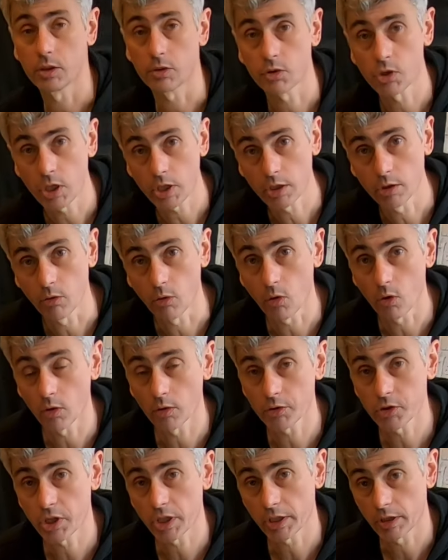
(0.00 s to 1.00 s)
Check your
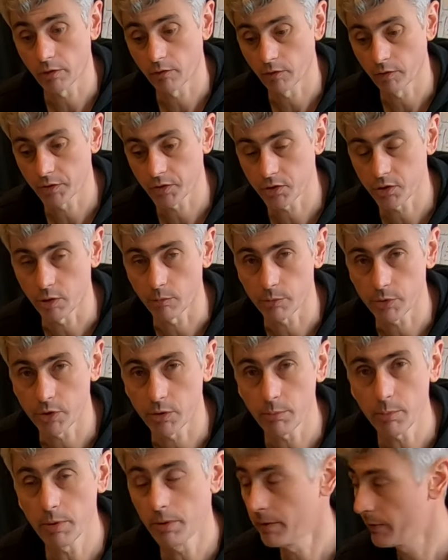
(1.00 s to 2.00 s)
oil, check your oil's topped
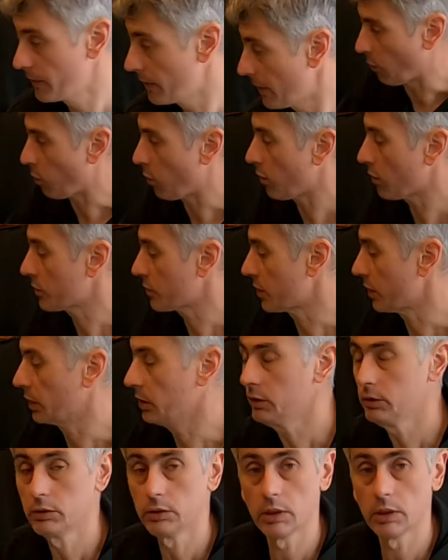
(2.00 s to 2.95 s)
up. The water,